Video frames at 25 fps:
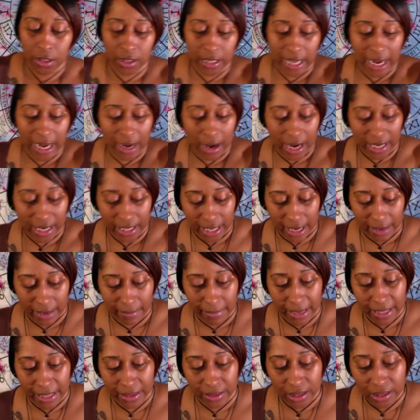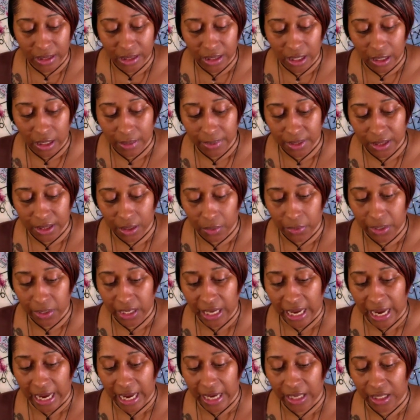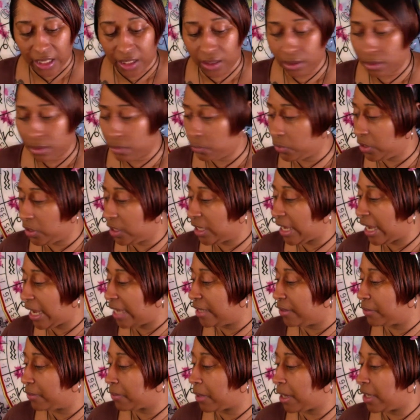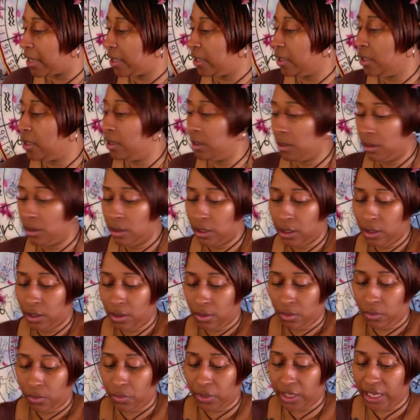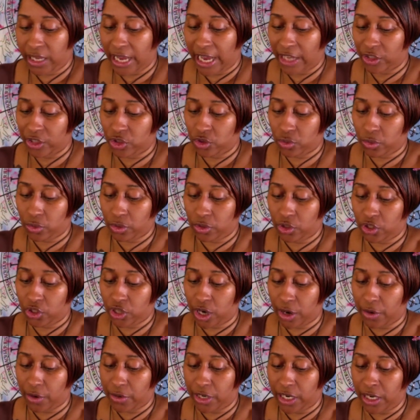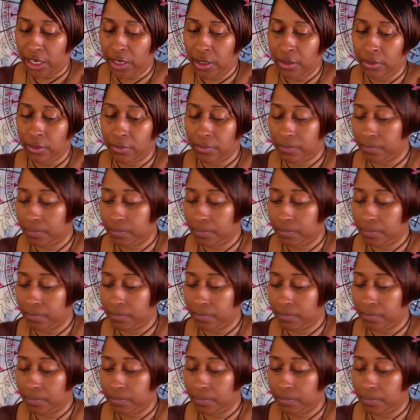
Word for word: Now I can't make this up, so we got we got it right here. We got journey.